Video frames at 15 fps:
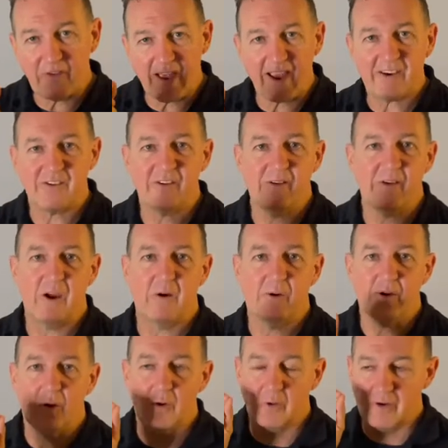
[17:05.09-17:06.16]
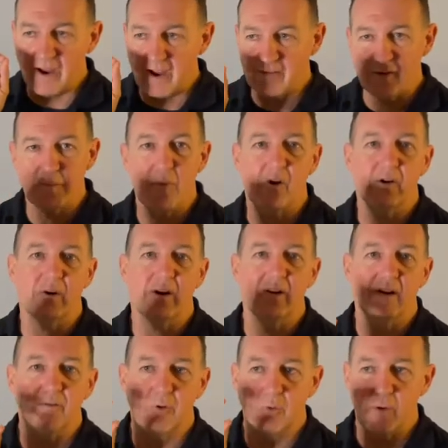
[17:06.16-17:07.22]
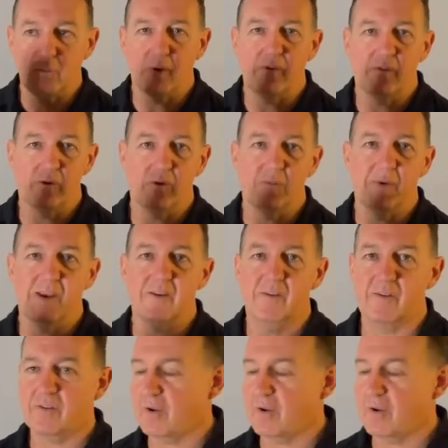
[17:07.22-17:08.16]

actually going on at the micro level when we zoom in.